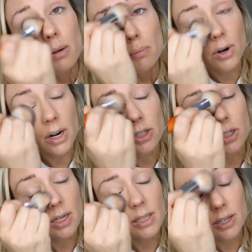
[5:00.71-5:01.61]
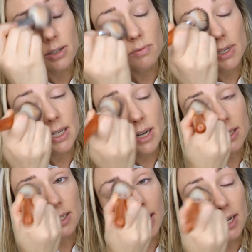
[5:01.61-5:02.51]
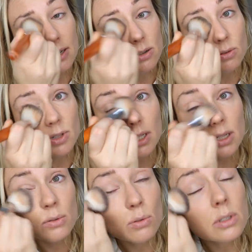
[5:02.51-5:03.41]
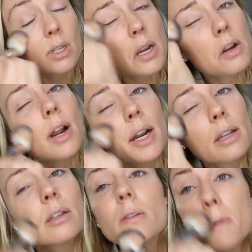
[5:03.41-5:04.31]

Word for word: brush, it's actually really nice to get into all the little nooks and crannies